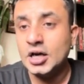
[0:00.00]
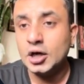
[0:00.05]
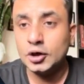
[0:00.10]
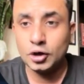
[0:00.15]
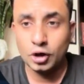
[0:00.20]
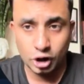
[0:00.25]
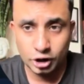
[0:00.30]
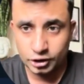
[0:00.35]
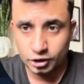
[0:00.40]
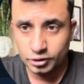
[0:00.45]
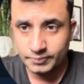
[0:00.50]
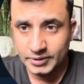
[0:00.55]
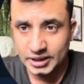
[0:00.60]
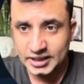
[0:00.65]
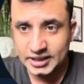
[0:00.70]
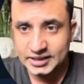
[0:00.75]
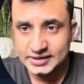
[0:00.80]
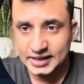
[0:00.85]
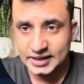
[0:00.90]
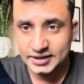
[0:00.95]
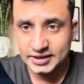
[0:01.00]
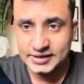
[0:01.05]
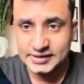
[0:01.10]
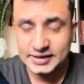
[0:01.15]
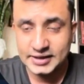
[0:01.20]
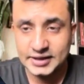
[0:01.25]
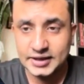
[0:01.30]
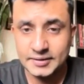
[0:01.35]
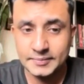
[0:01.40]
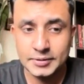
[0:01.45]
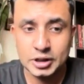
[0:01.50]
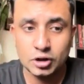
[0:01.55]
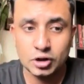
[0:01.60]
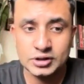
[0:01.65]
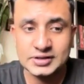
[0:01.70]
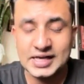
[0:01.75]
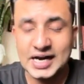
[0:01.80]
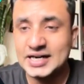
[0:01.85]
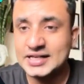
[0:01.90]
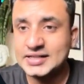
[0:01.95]
Not on Monday, Saturday, Sunday,
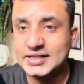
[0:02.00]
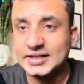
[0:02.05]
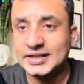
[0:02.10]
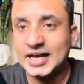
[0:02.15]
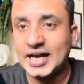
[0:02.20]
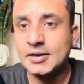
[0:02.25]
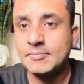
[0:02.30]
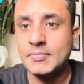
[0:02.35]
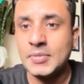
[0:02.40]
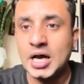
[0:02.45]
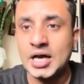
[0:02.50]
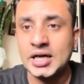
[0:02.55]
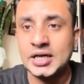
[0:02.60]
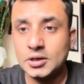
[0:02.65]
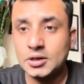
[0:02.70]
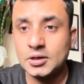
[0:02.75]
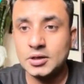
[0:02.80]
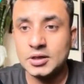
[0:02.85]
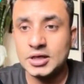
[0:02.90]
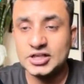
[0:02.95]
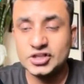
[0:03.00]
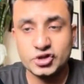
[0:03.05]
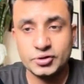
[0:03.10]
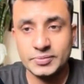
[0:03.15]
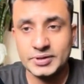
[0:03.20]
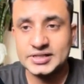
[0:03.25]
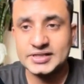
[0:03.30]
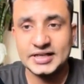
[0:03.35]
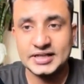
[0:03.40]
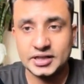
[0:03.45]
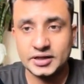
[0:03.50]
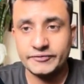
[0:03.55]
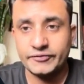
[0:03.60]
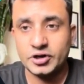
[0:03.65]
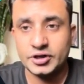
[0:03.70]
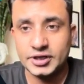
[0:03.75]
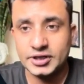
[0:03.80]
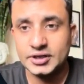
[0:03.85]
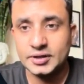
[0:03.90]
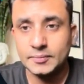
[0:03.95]
because that's the time my customers get
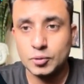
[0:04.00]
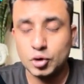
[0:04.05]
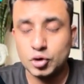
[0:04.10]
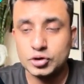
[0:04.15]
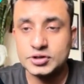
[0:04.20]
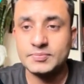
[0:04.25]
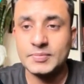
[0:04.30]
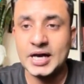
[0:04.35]
converted the most.